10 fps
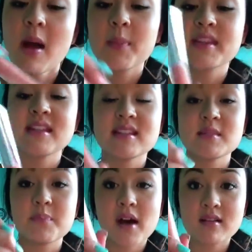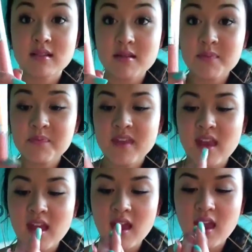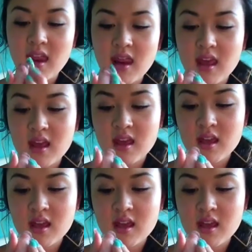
but this is Buxom in